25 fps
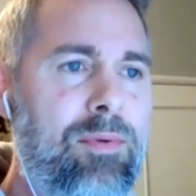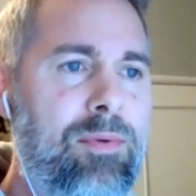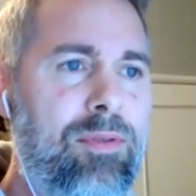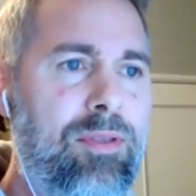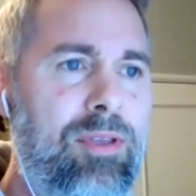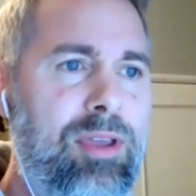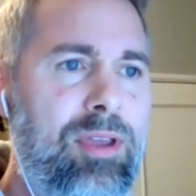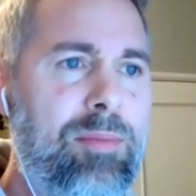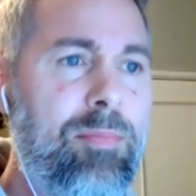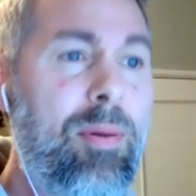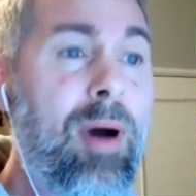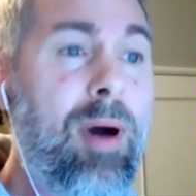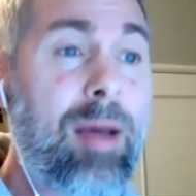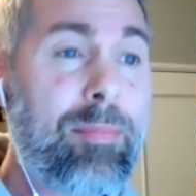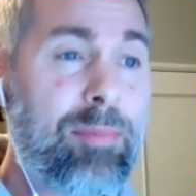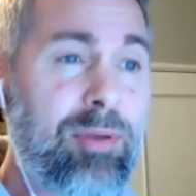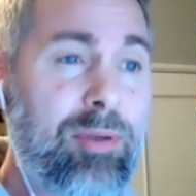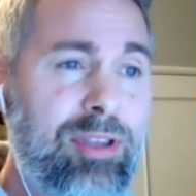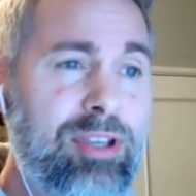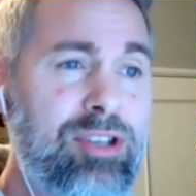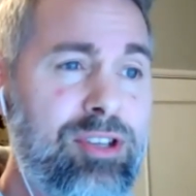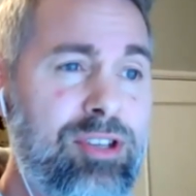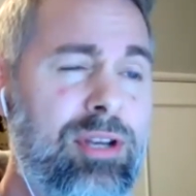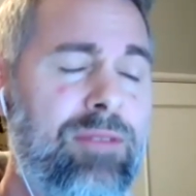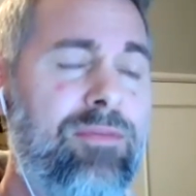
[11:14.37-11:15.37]
the
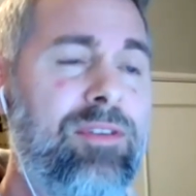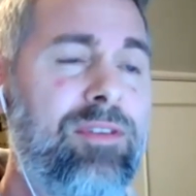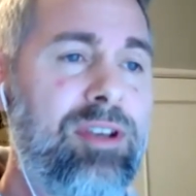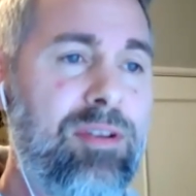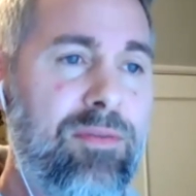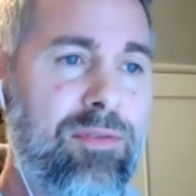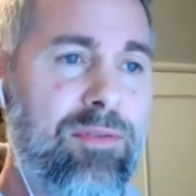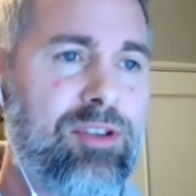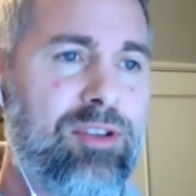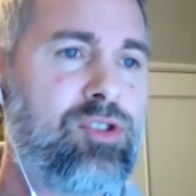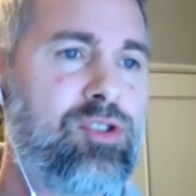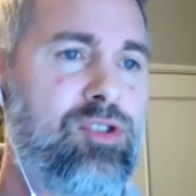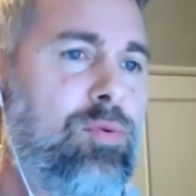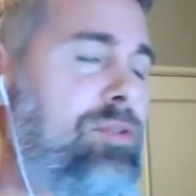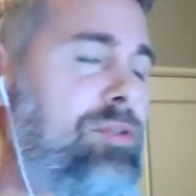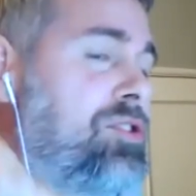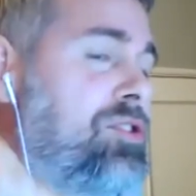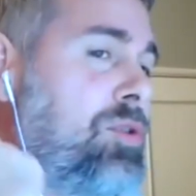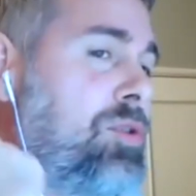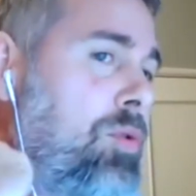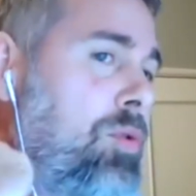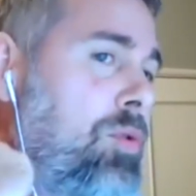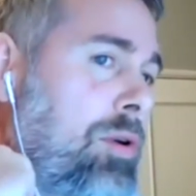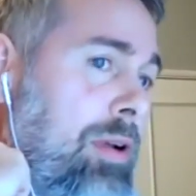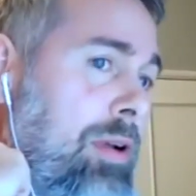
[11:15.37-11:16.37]
population of individuals
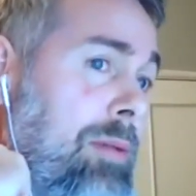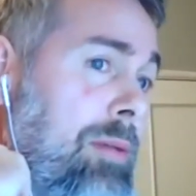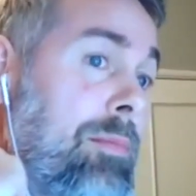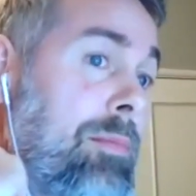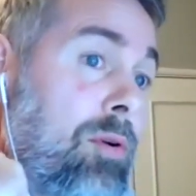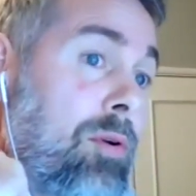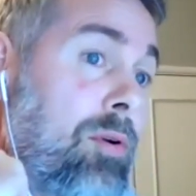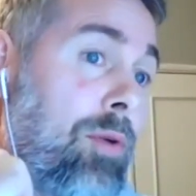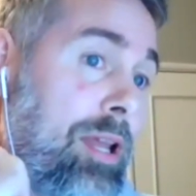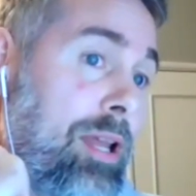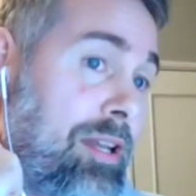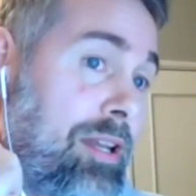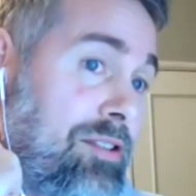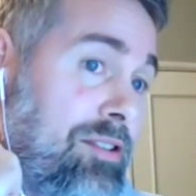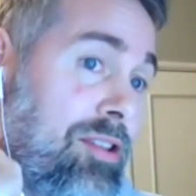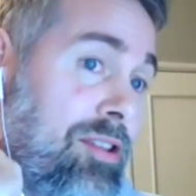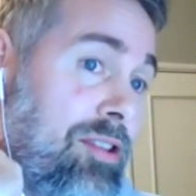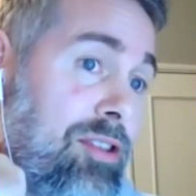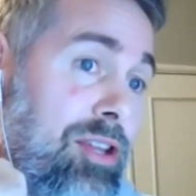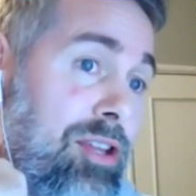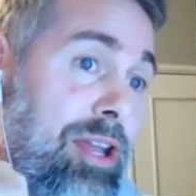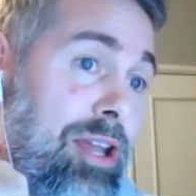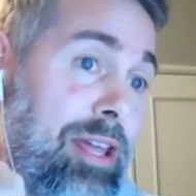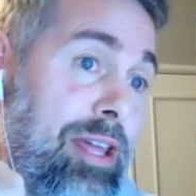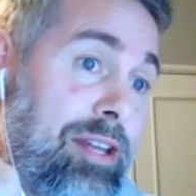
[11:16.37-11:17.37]
who are immigrating to the
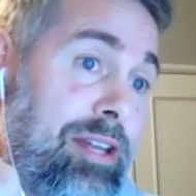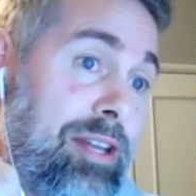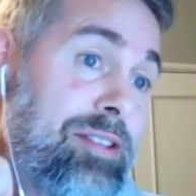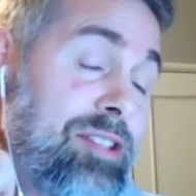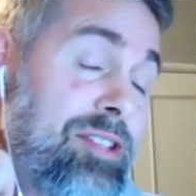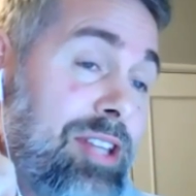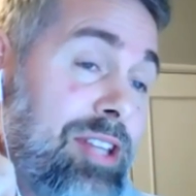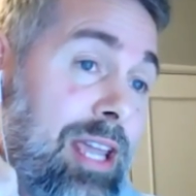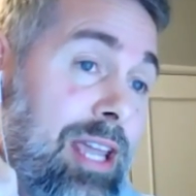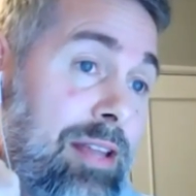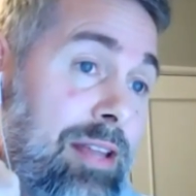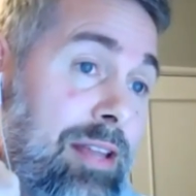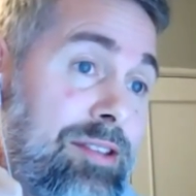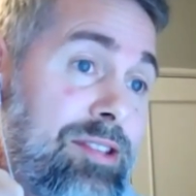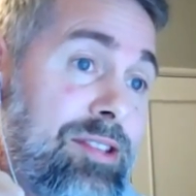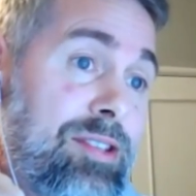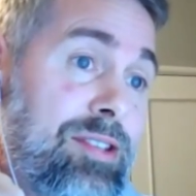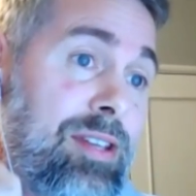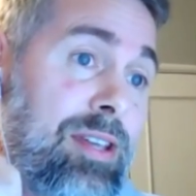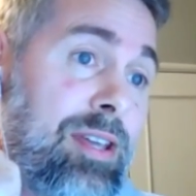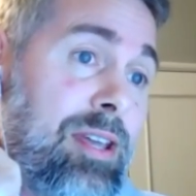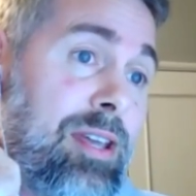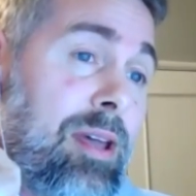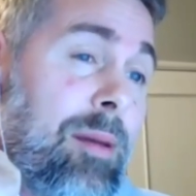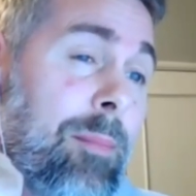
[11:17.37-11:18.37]
United
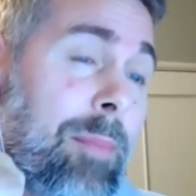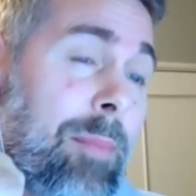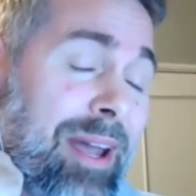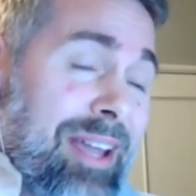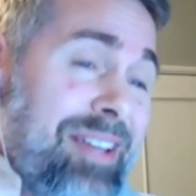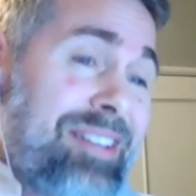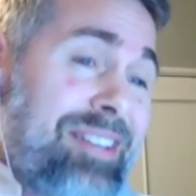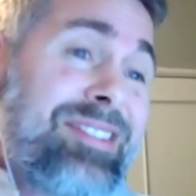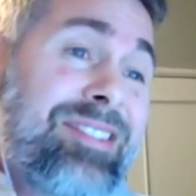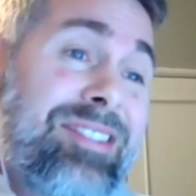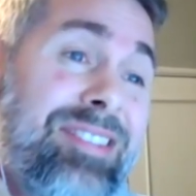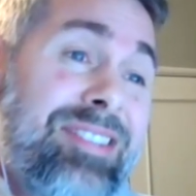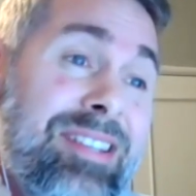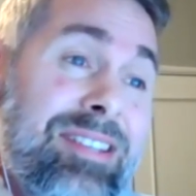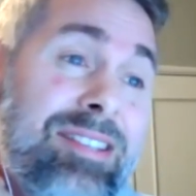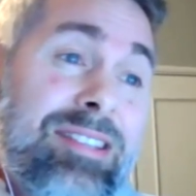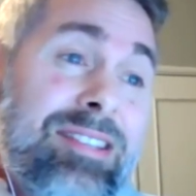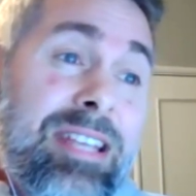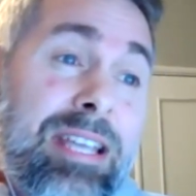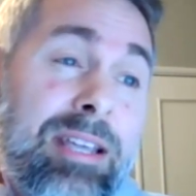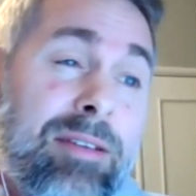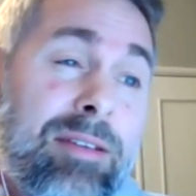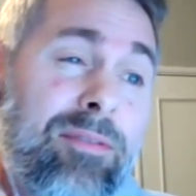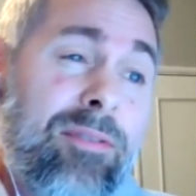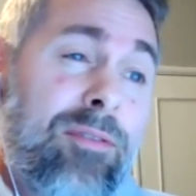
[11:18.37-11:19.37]
States by
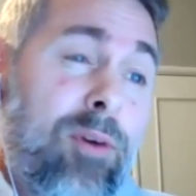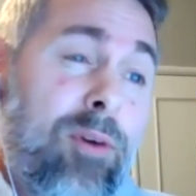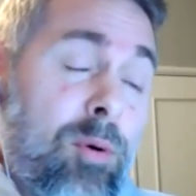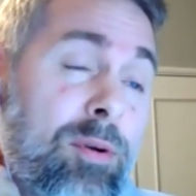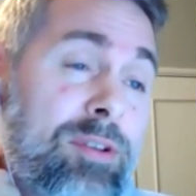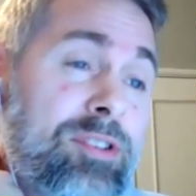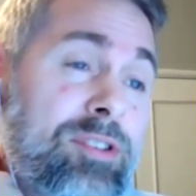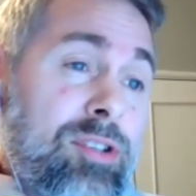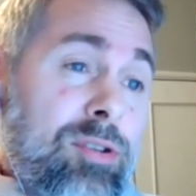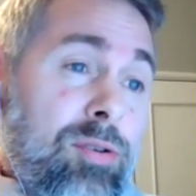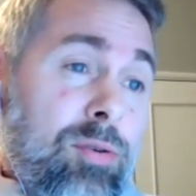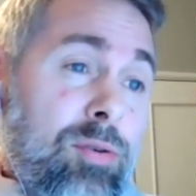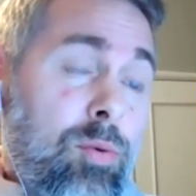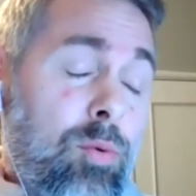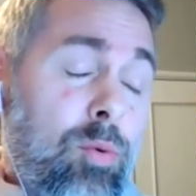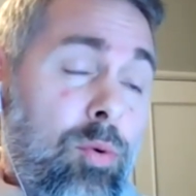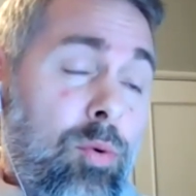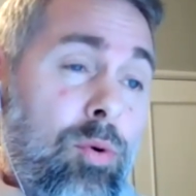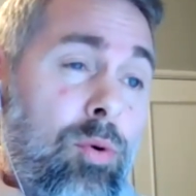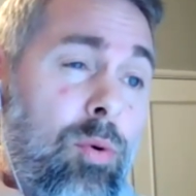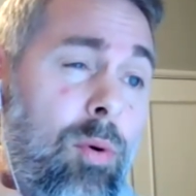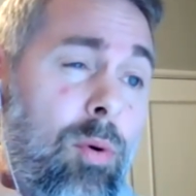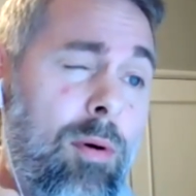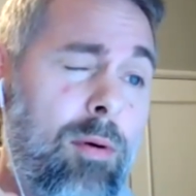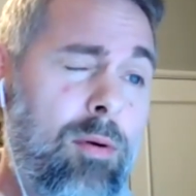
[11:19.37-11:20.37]
assisting folks
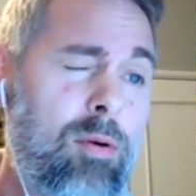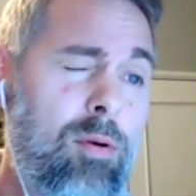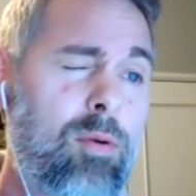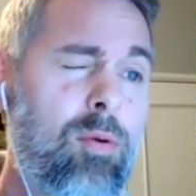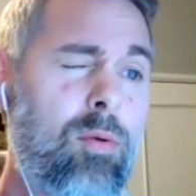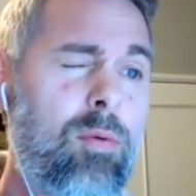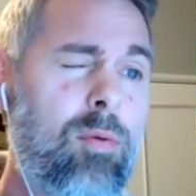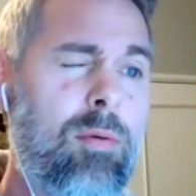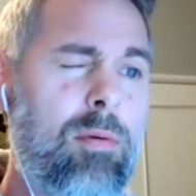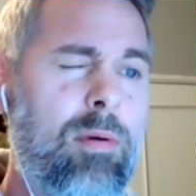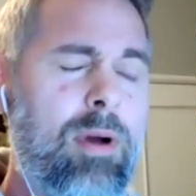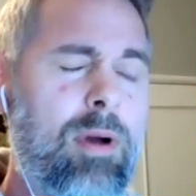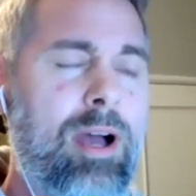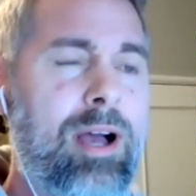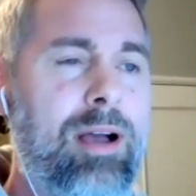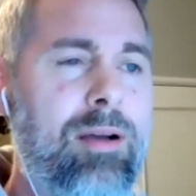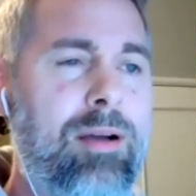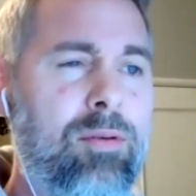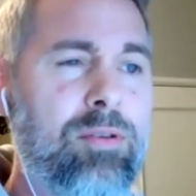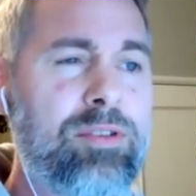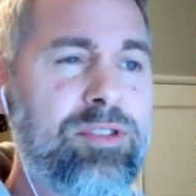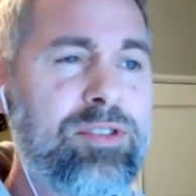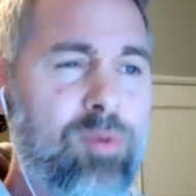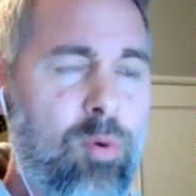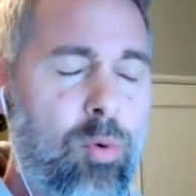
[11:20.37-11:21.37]
who, who, uh,
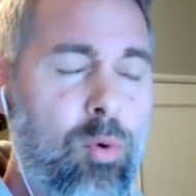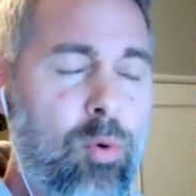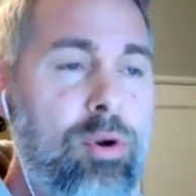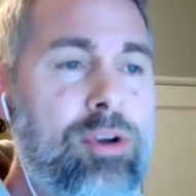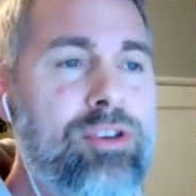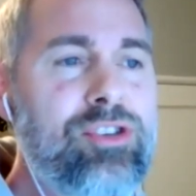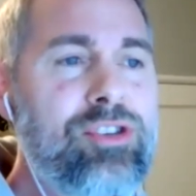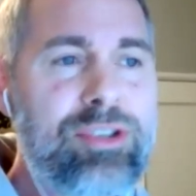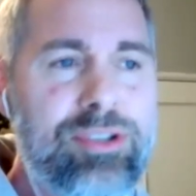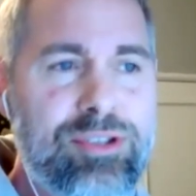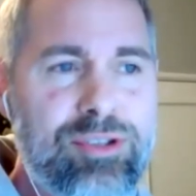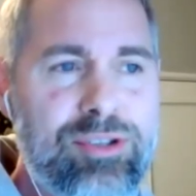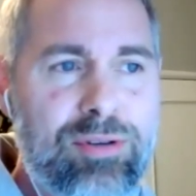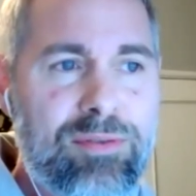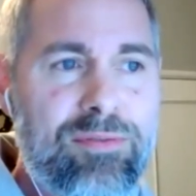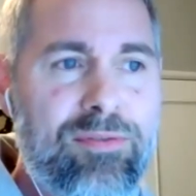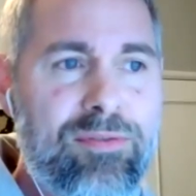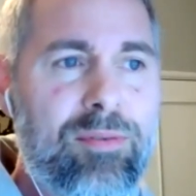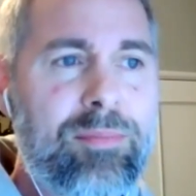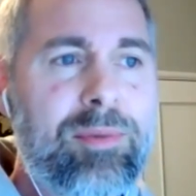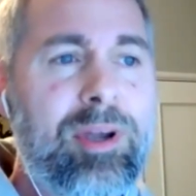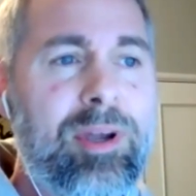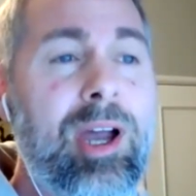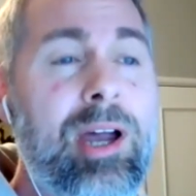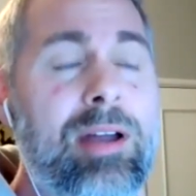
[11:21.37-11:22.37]
whose origins are
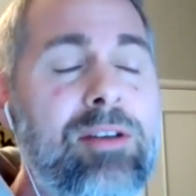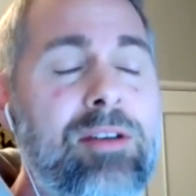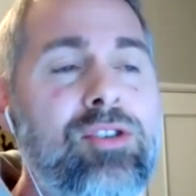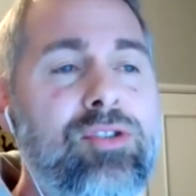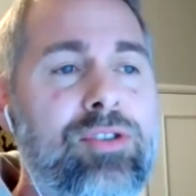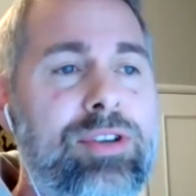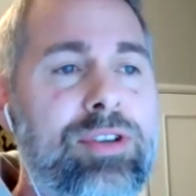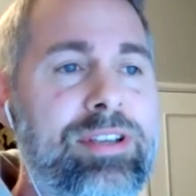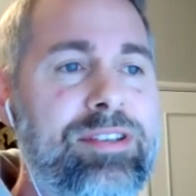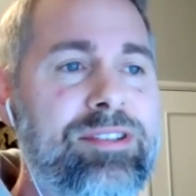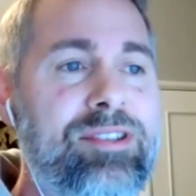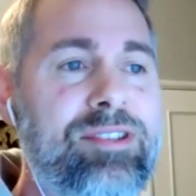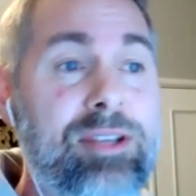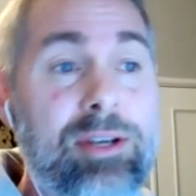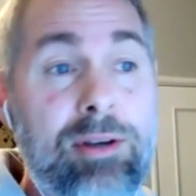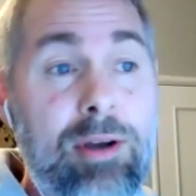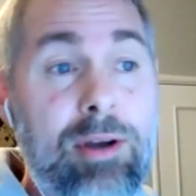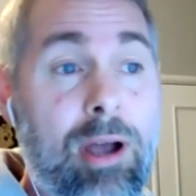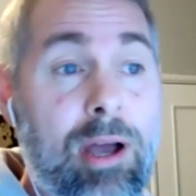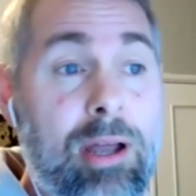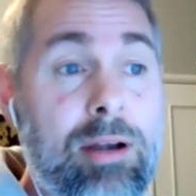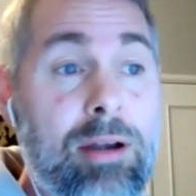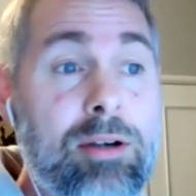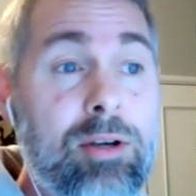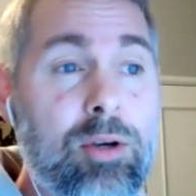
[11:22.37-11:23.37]
from countries that are
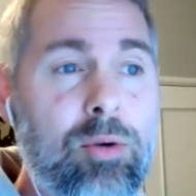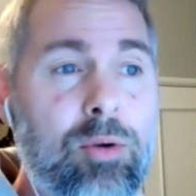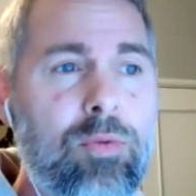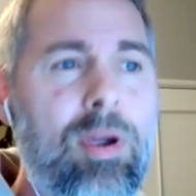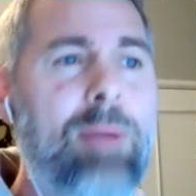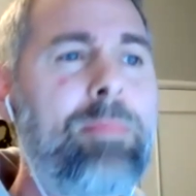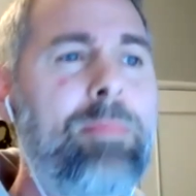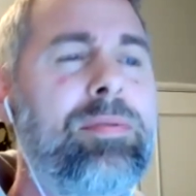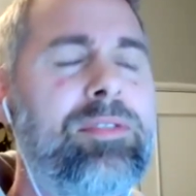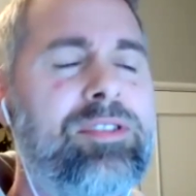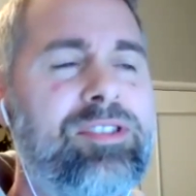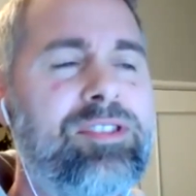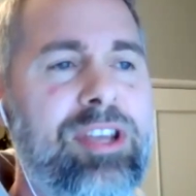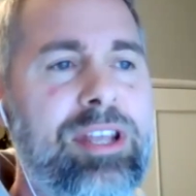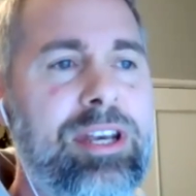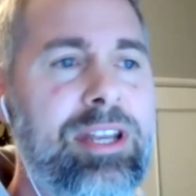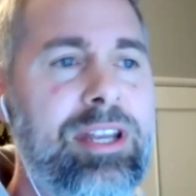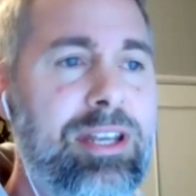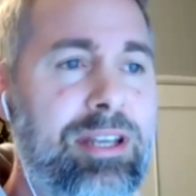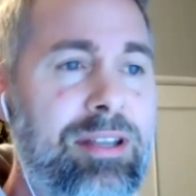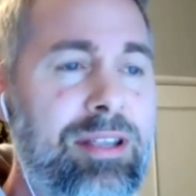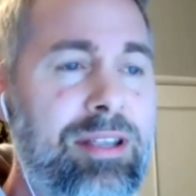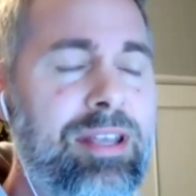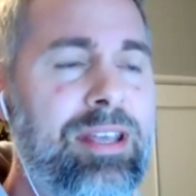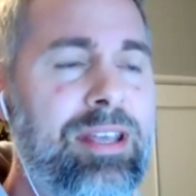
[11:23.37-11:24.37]

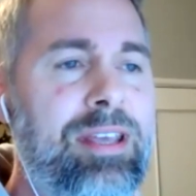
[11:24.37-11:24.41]
underrepresented